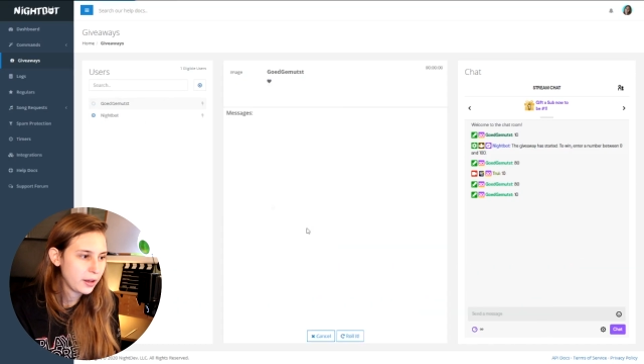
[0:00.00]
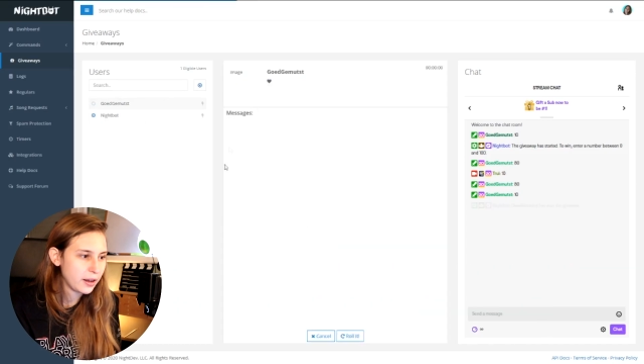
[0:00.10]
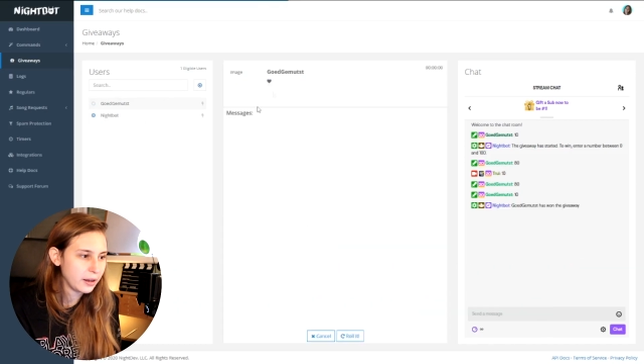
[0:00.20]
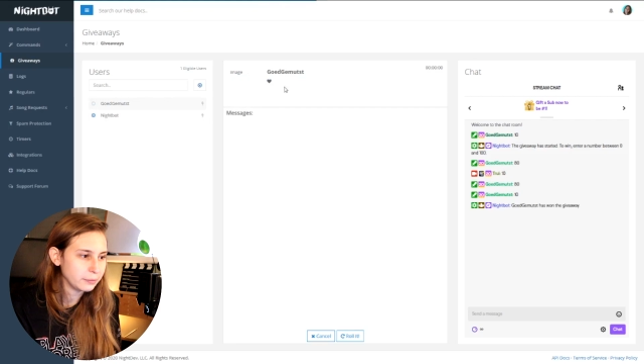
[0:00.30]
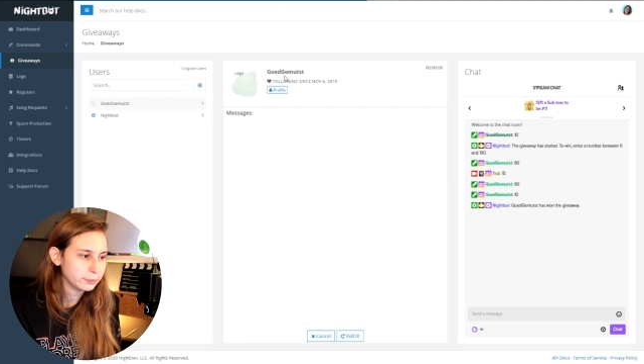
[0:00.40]

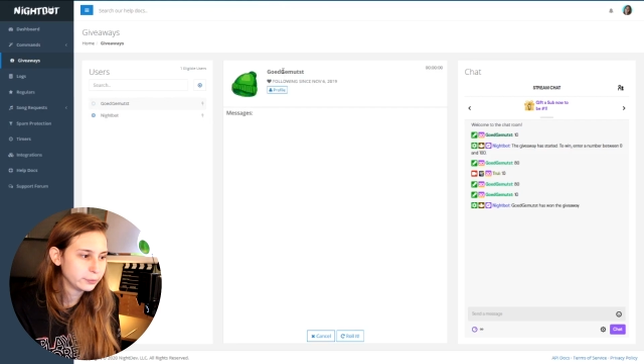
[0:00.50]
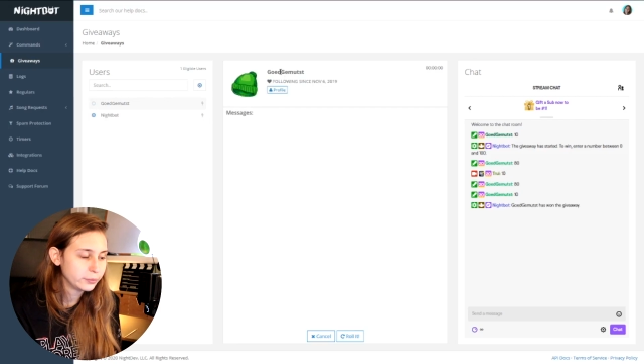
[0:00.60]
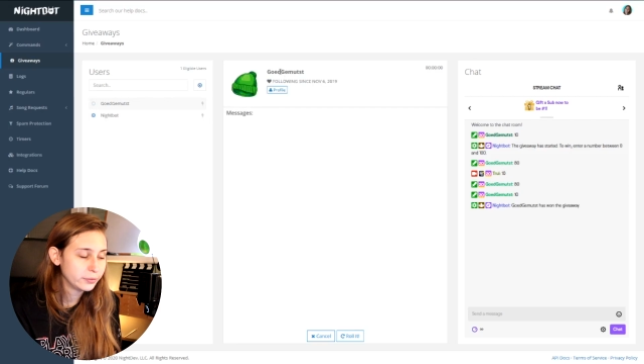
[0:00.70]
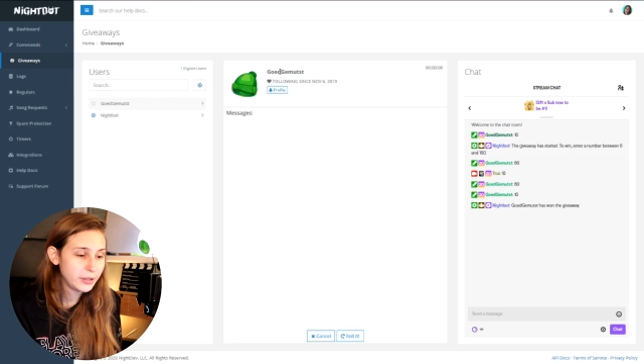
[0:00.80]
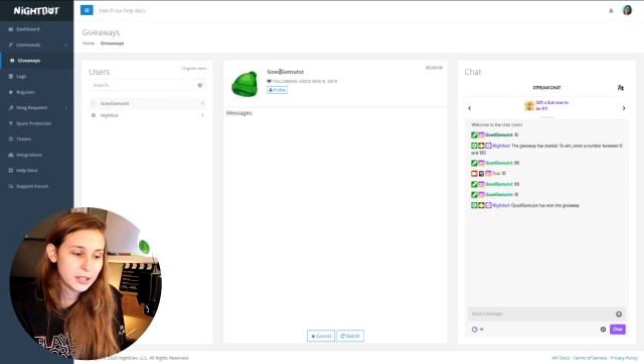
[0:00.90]
Um,
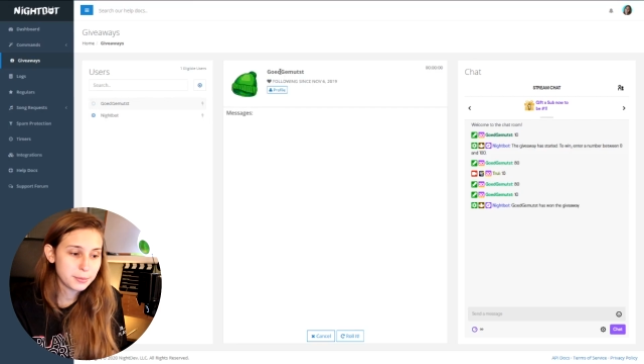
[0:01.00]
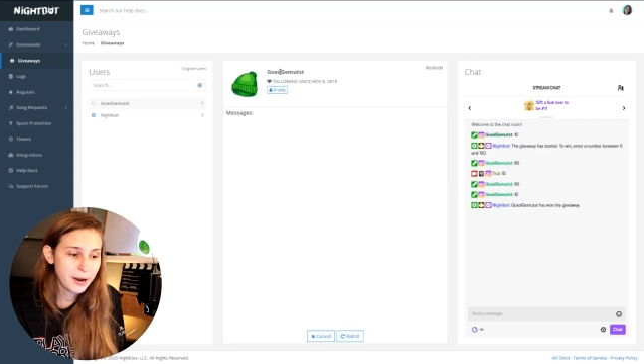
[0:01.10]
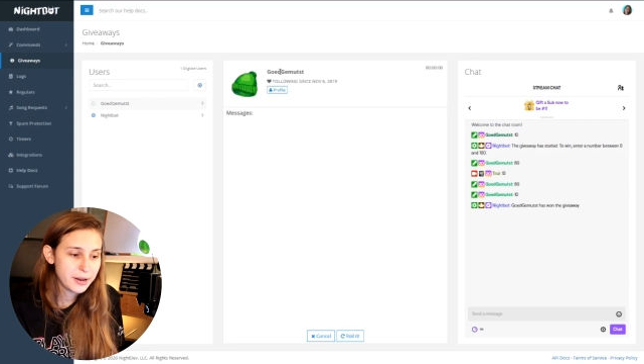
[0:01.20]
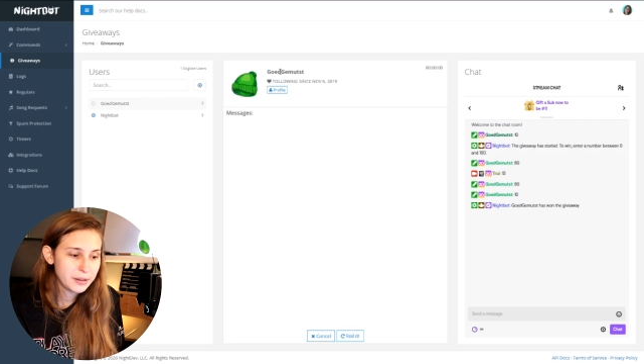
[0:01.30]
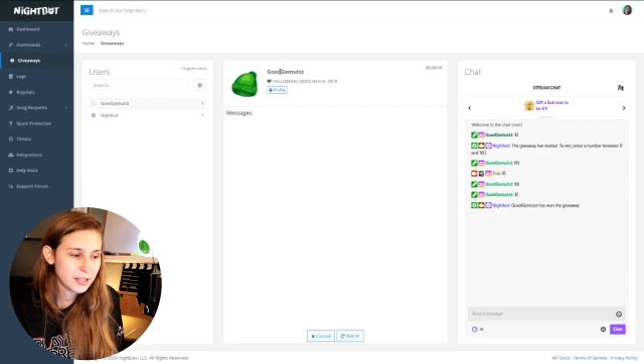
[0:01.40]
that's
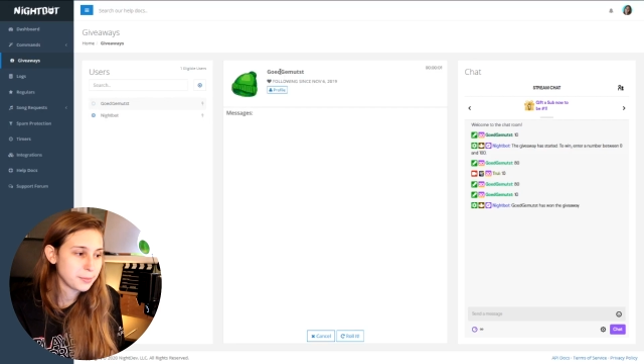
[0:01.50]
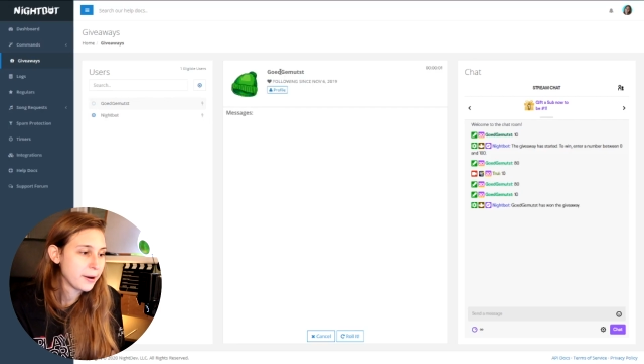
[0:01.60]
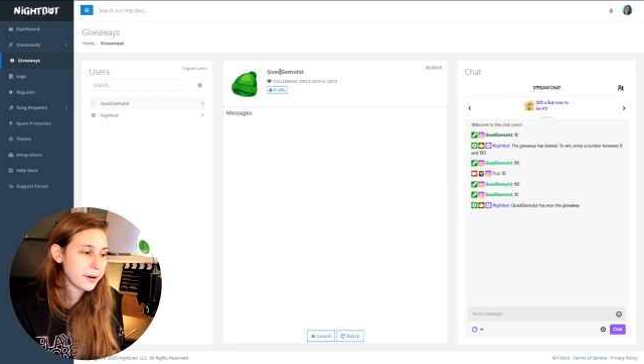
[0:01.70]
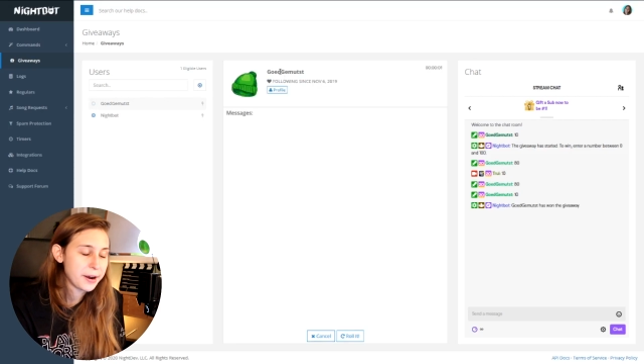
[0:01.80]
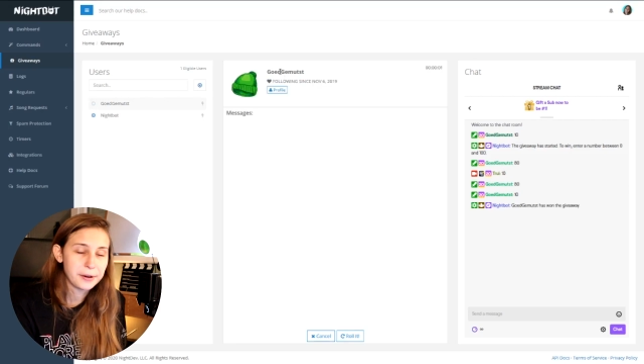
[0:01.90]
my that's
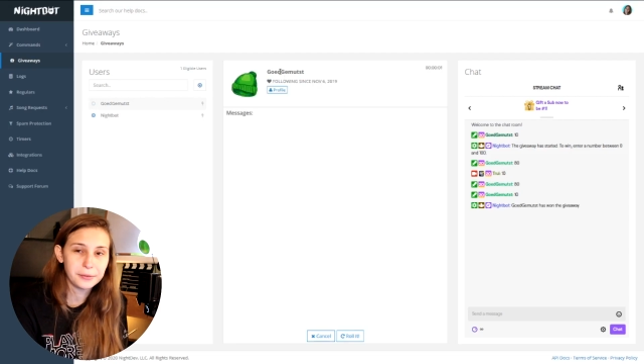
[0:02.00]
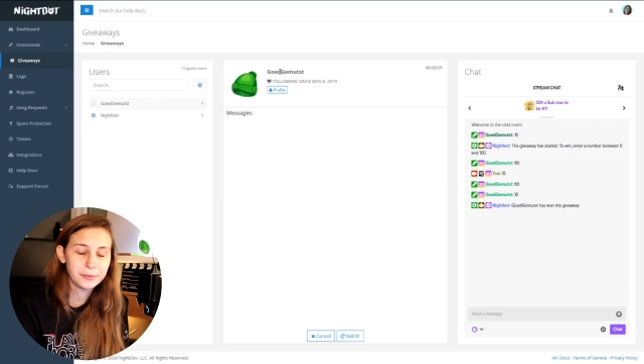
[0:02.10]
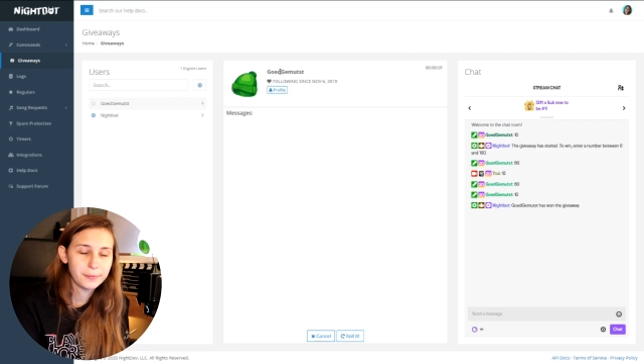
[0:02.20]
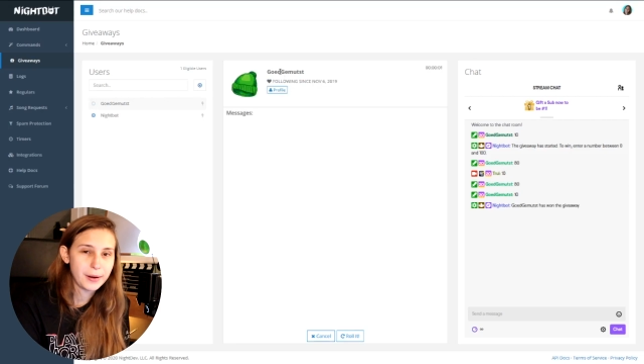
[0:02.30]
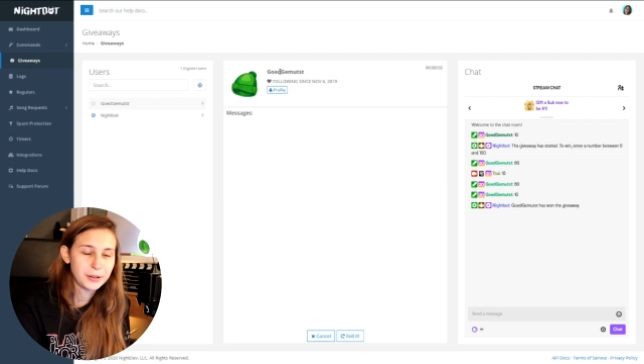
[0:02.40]
my account,
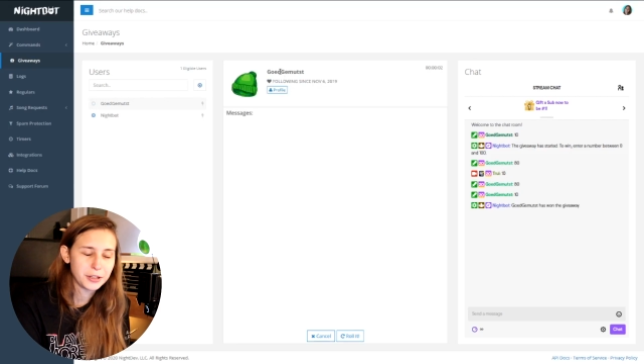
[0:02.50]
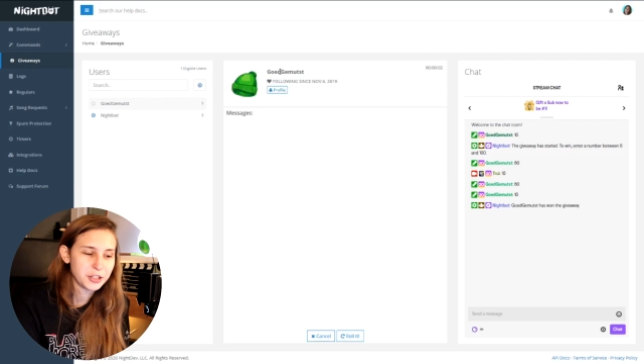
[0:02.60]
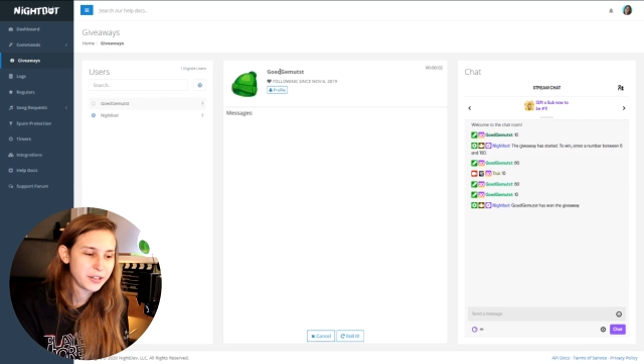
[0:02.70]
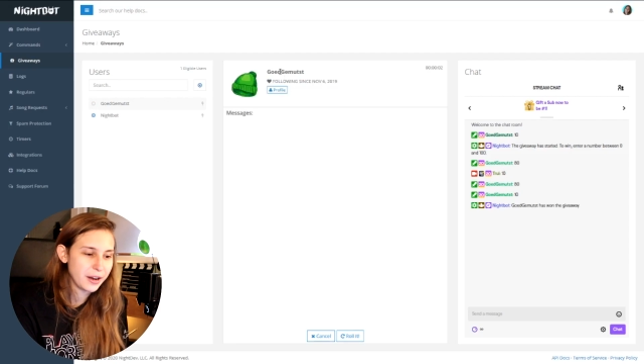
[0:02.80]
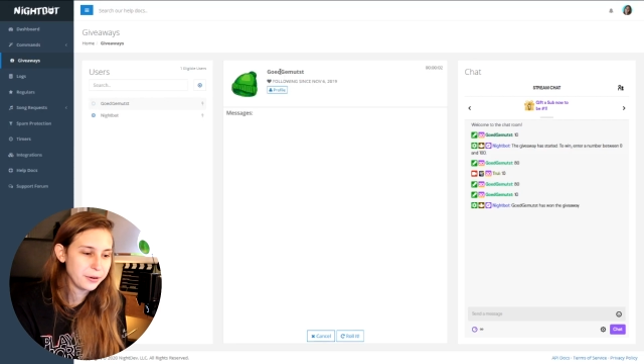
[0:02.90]
my
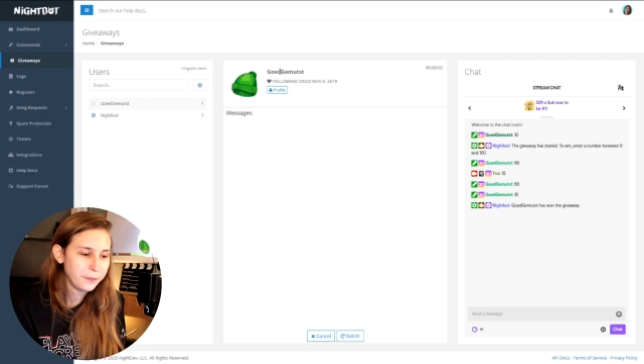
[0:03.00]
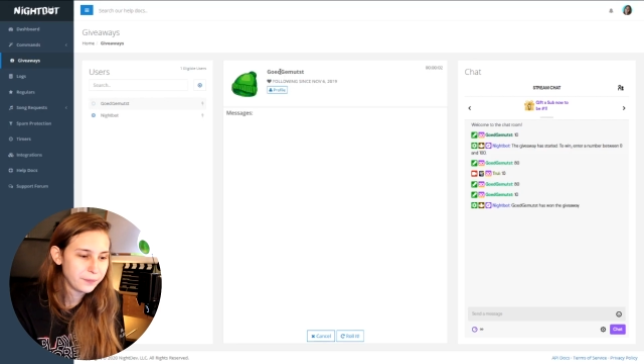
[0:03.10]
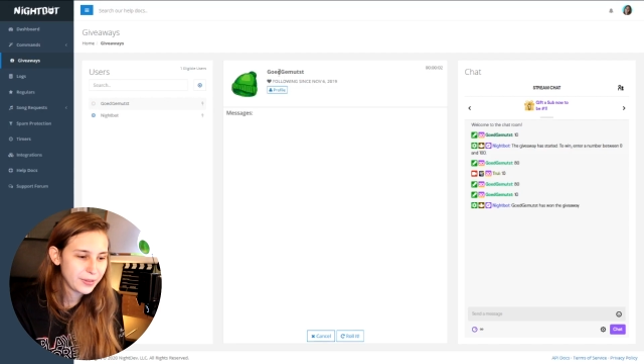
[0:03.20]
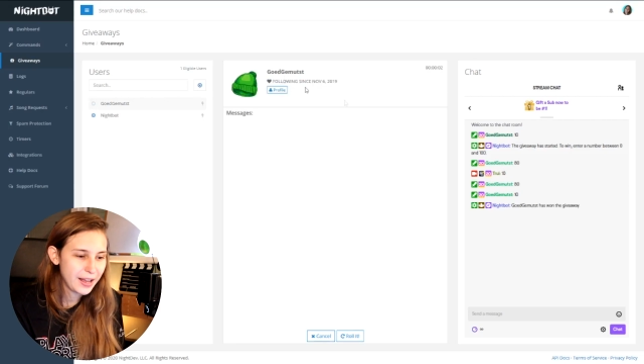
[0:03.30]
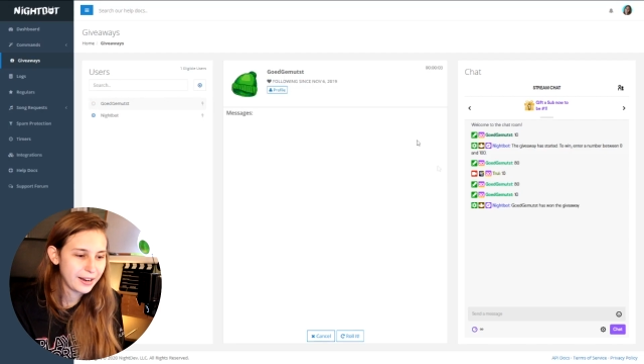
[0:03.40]
Dutch account,
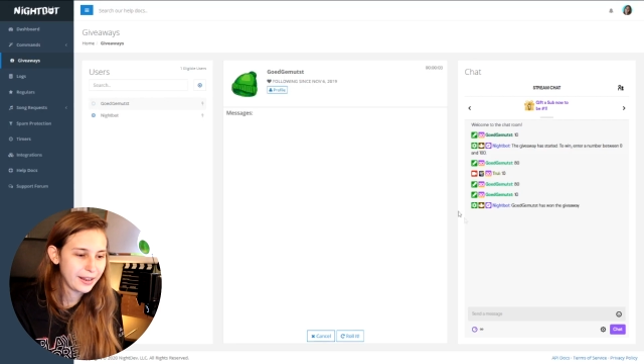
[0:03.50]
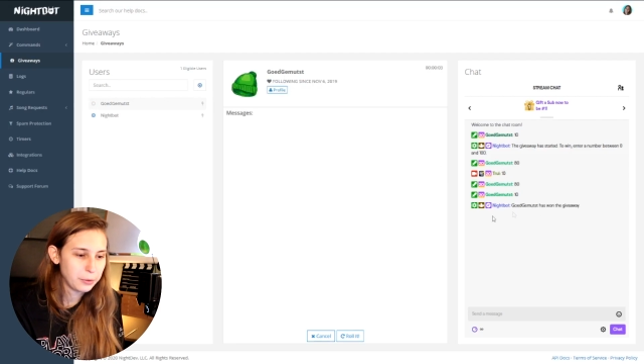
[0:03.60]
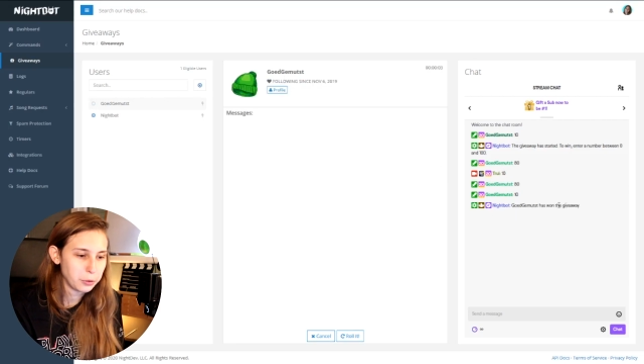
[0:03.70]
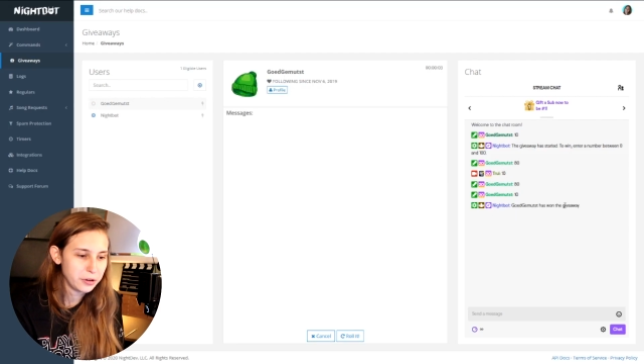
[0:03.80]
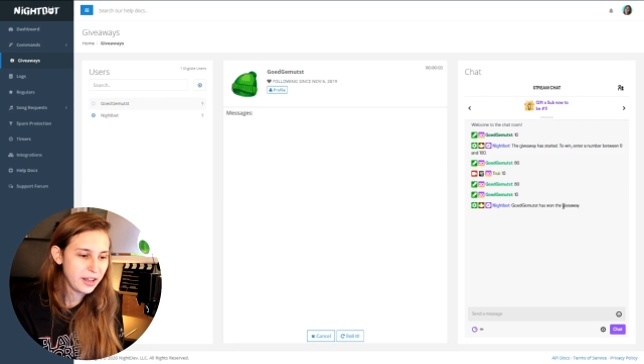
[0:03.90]
and they
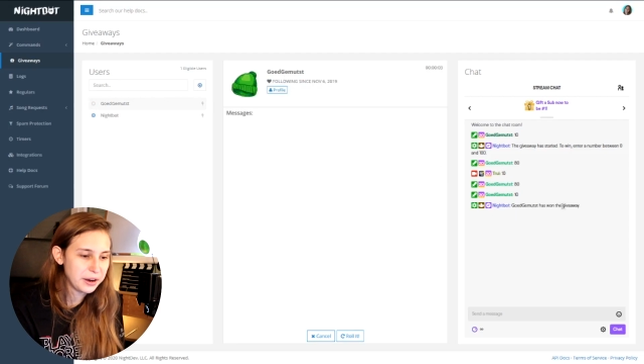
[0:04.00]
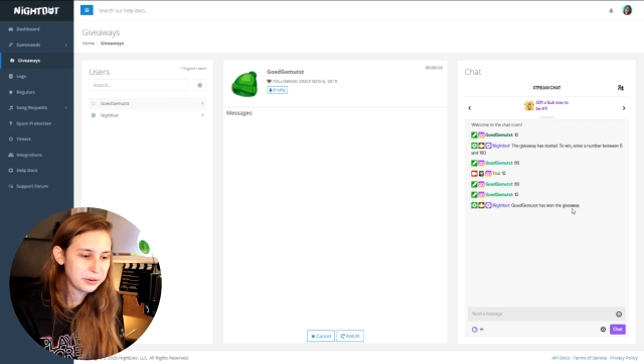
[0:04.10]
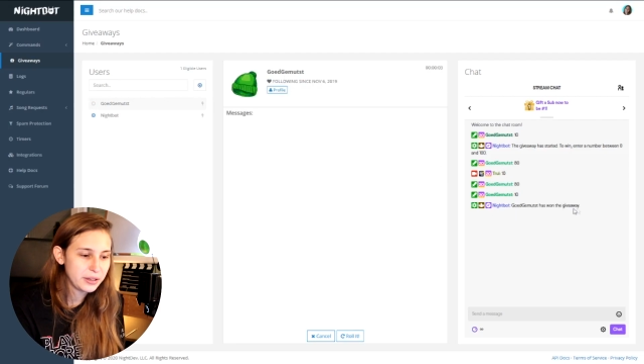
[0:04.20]
won now.